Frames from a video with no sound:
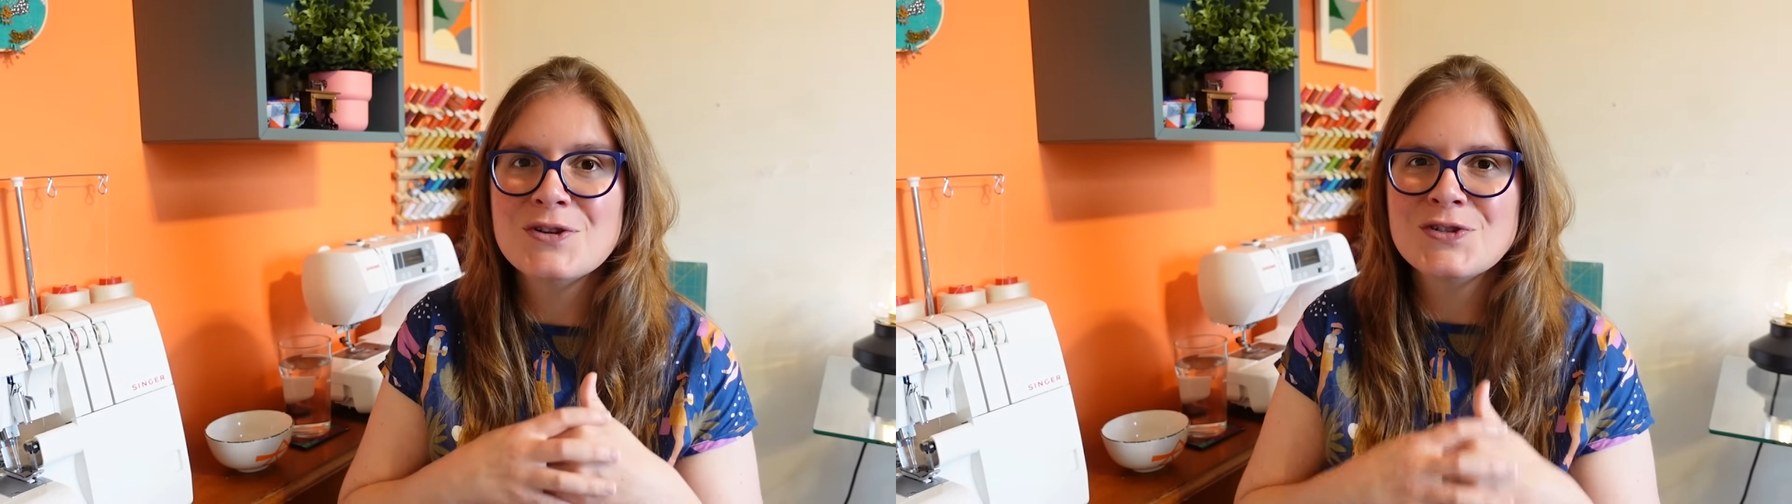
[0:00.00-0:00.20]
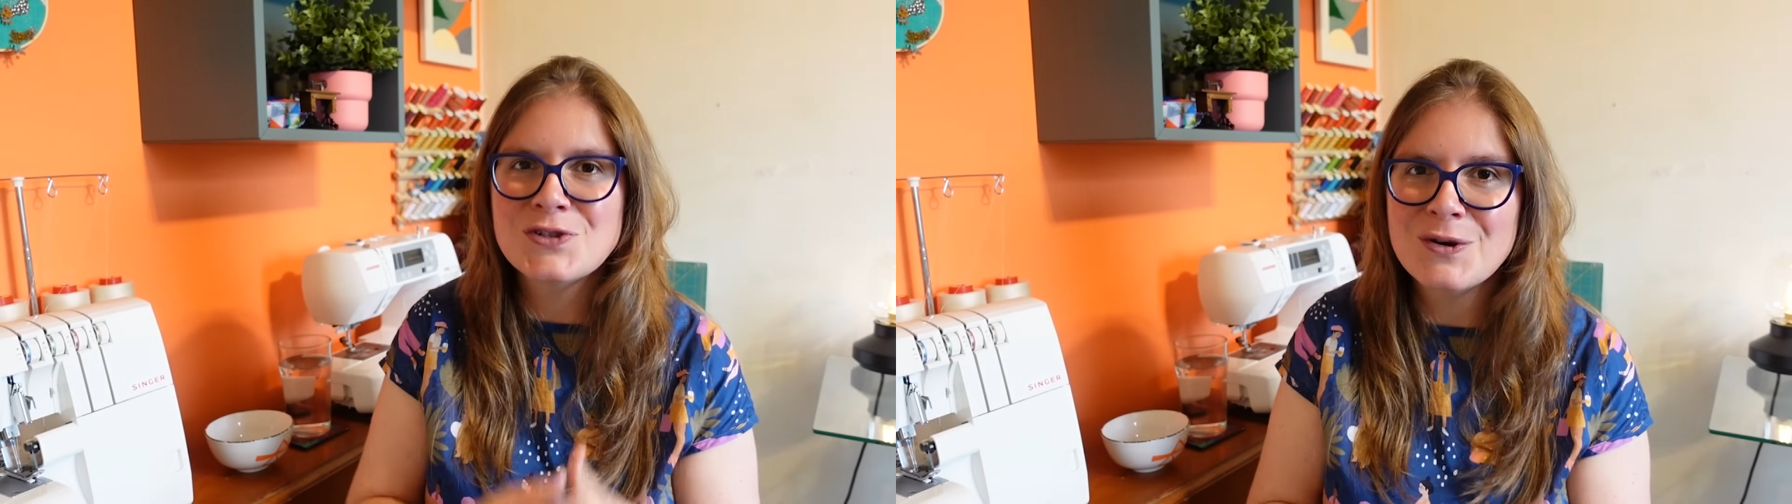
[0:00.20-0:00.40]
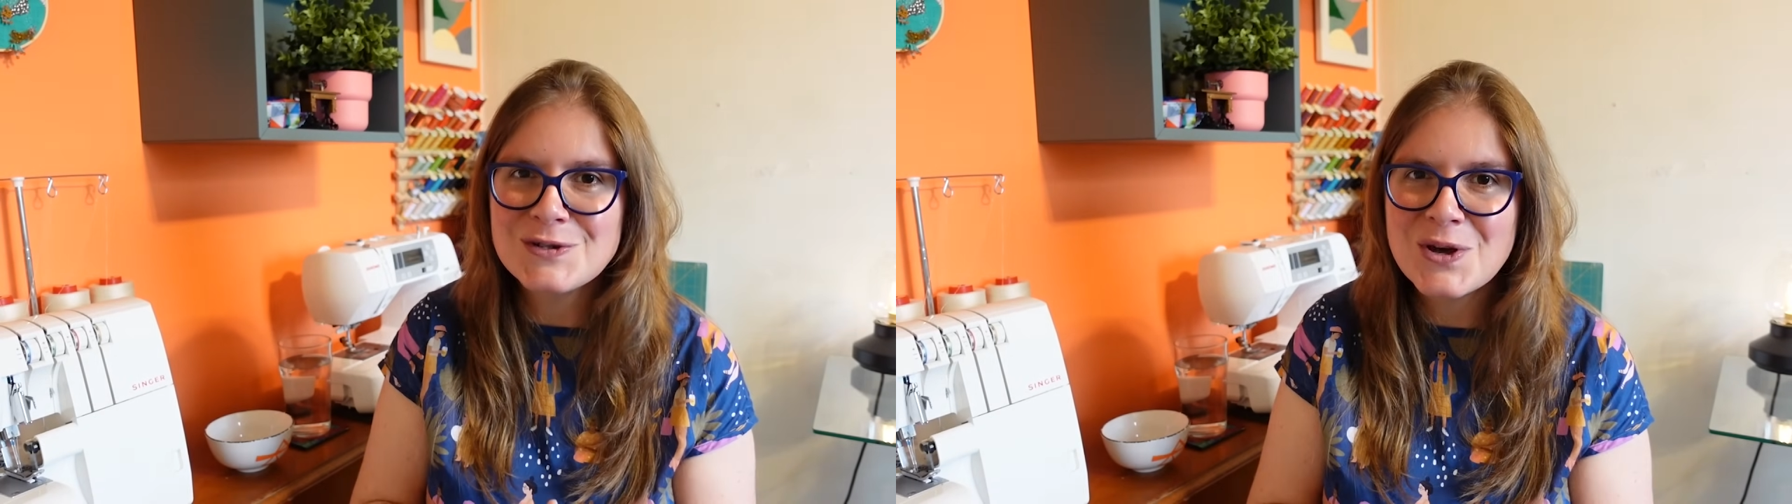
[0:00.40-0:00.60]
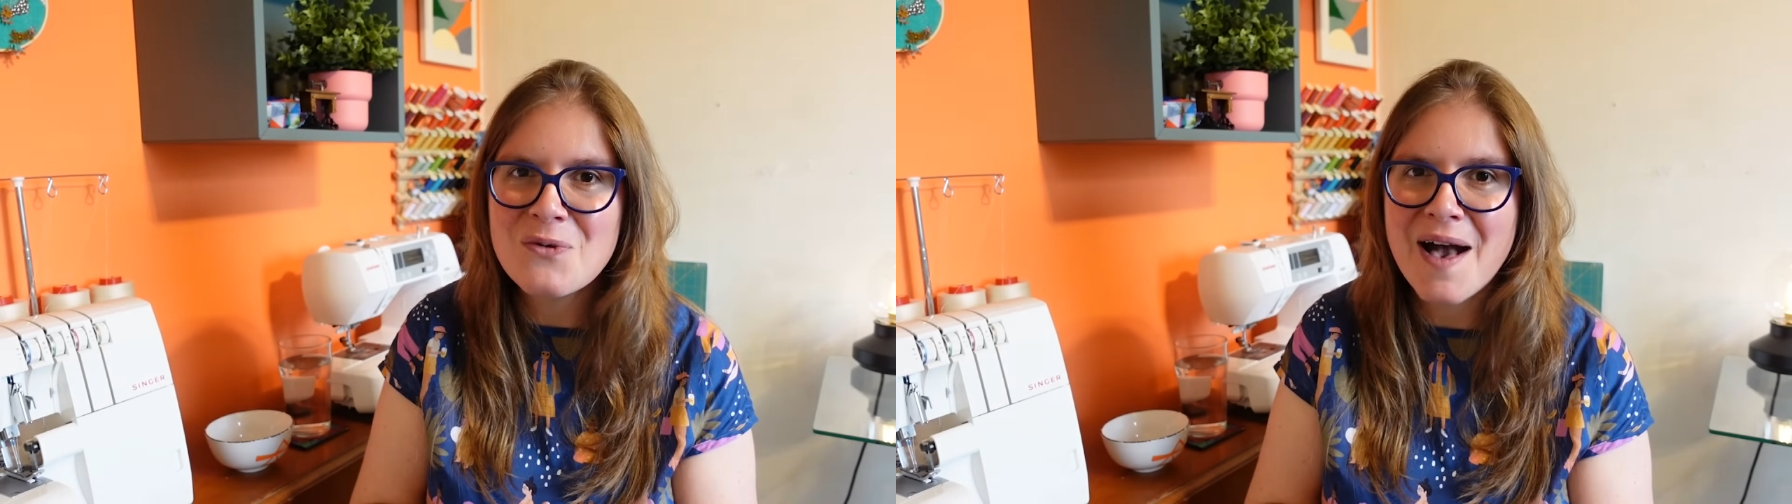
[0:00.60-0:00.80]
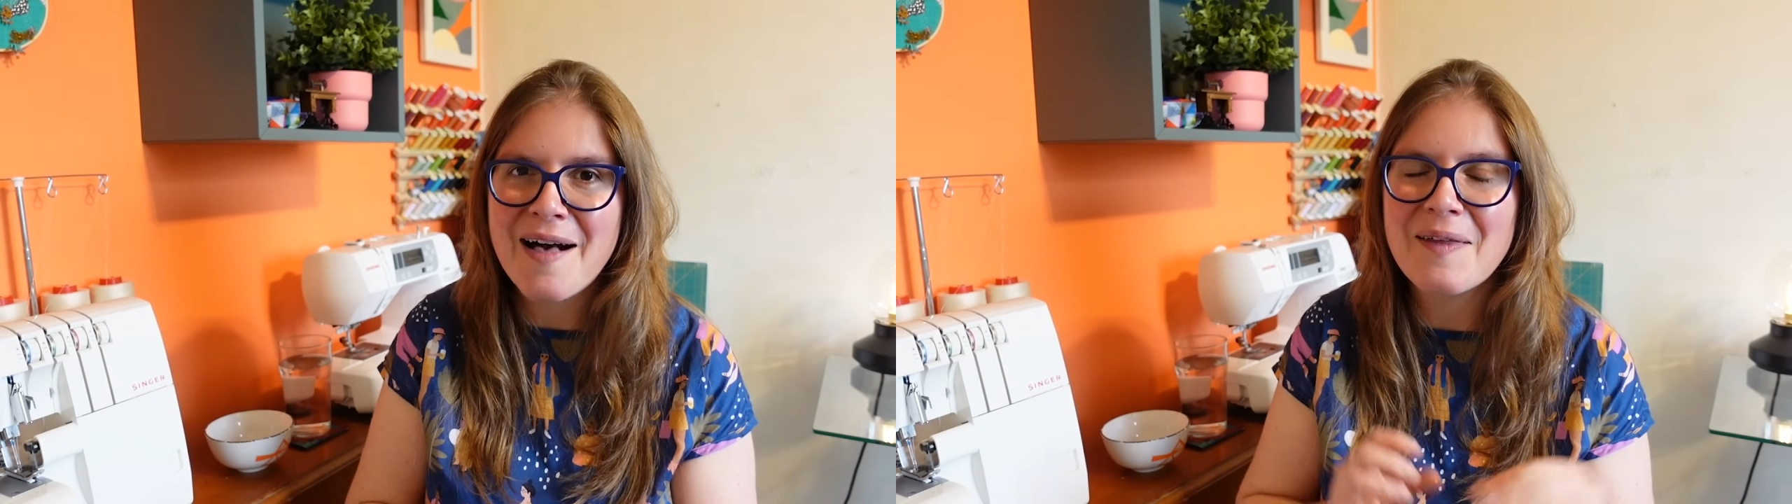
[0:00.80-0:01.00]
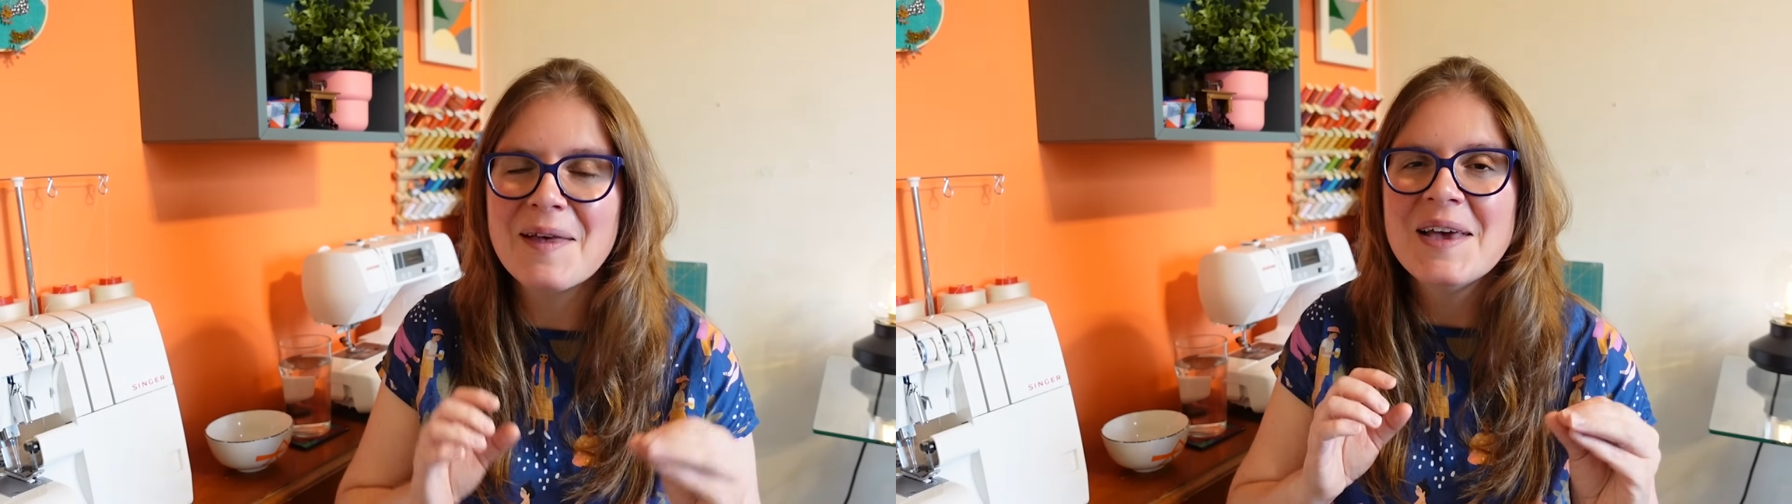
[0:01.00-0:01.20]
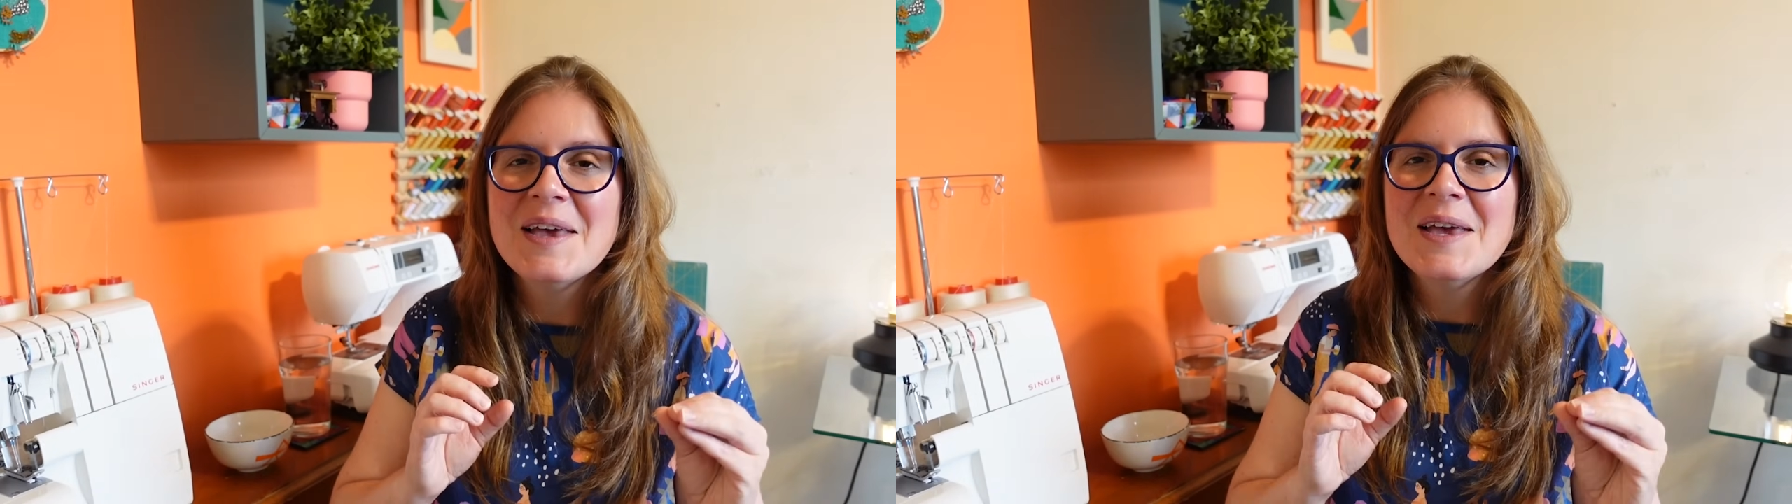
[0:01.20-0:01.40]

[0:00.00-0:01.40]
so, so well